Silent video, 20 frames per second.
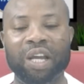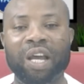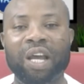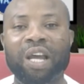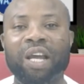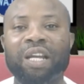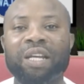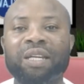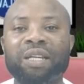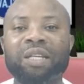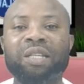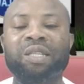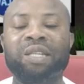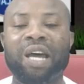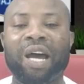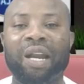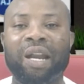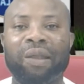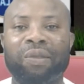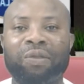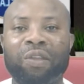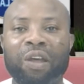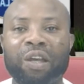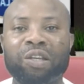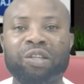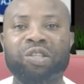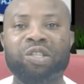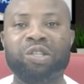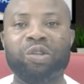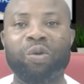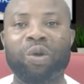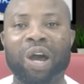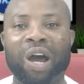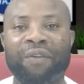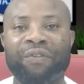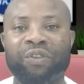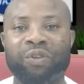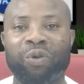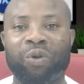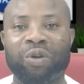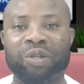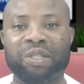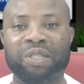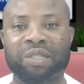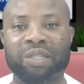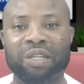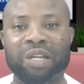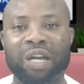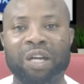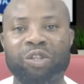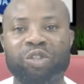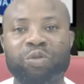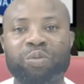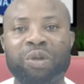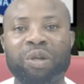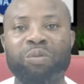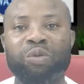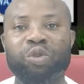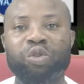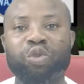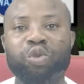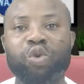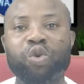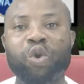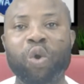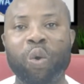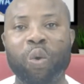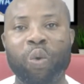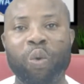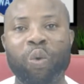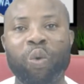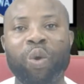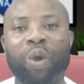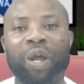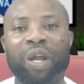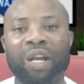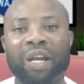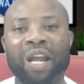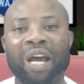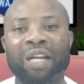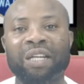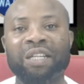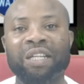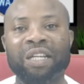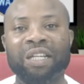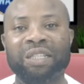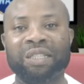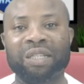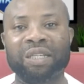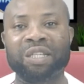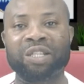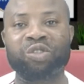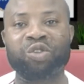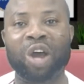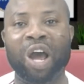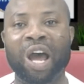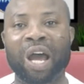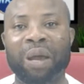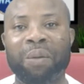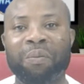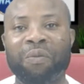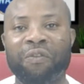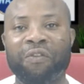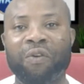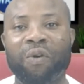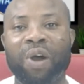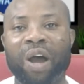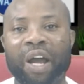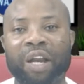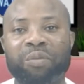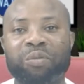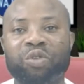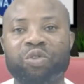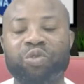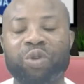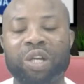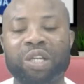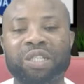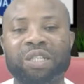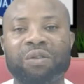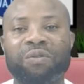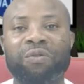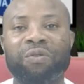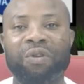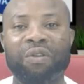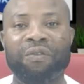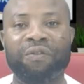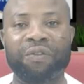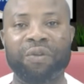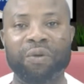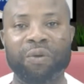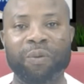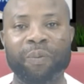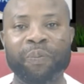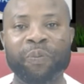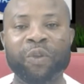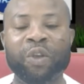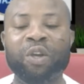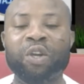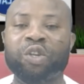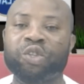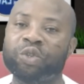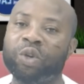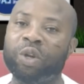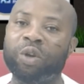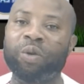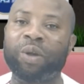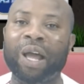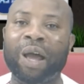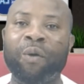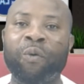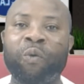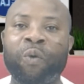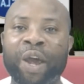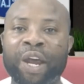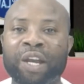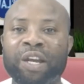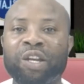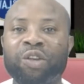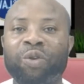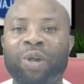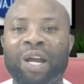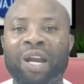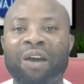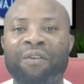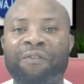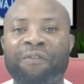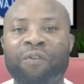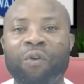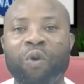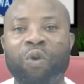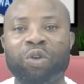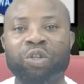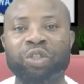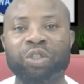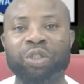These are the things you have to consider to be able to know that it is time for administrative review. So you look at when you can afford,